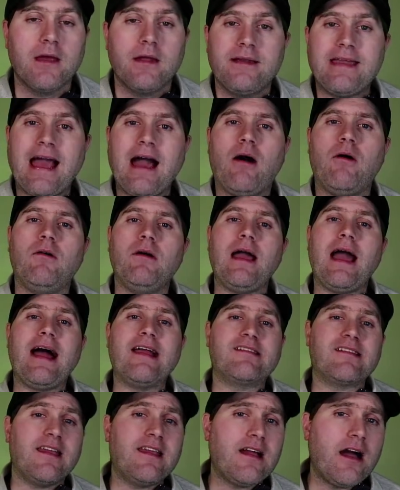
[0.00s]
Now,
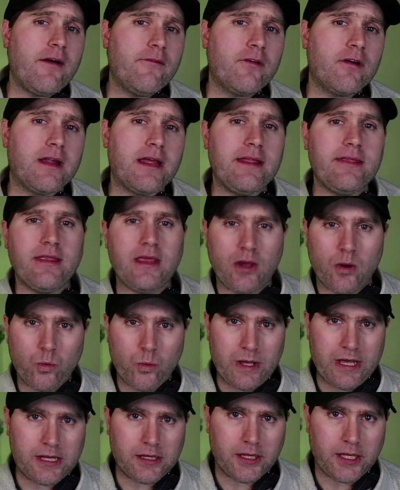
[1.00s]
as I covered in the
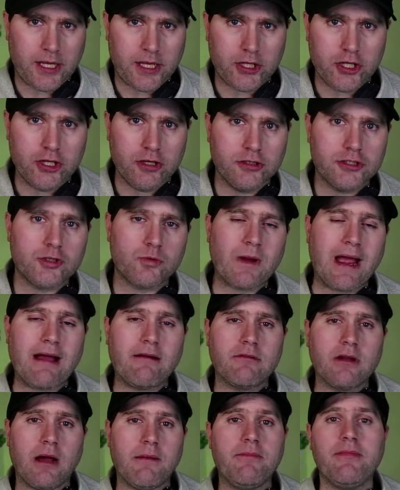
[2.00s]
weekly news
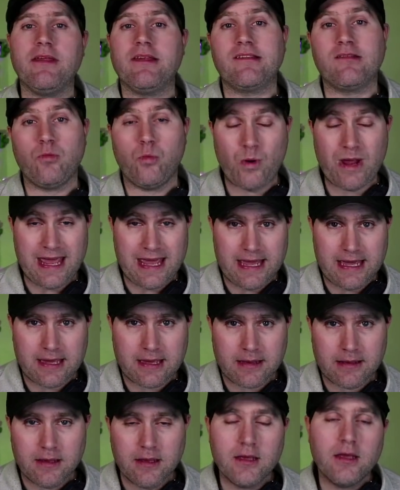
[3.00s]
roundup this week,